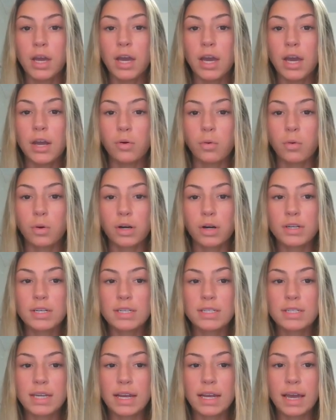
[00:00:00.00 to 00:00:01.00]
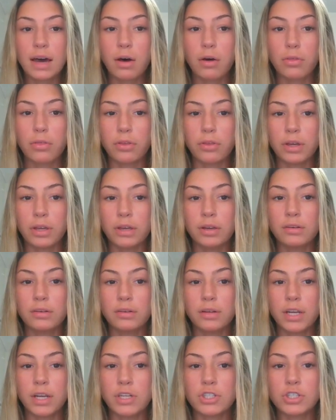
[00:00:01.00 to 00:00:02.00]
In order to stay healthy,
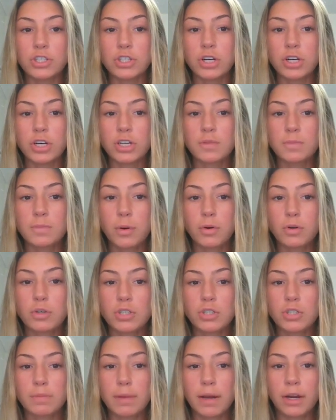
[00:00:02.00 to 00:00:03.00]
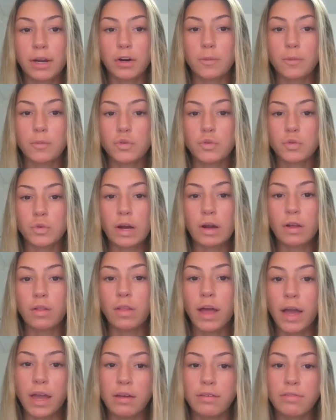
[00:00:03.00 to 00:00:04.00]
ensure exposure to microbes throughout
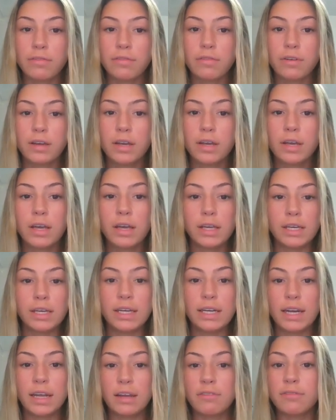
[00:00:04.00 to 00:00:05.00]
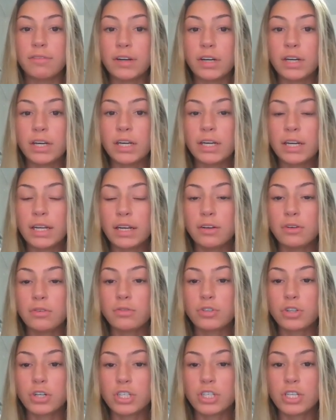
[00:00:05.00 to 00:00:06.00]
life, eat a varied and
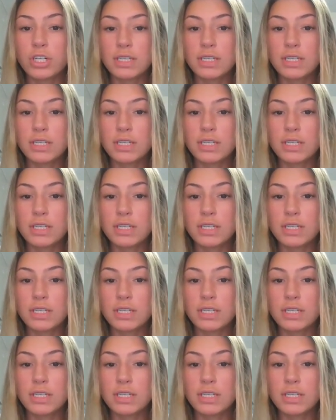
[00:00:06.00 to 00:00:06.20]
nutritious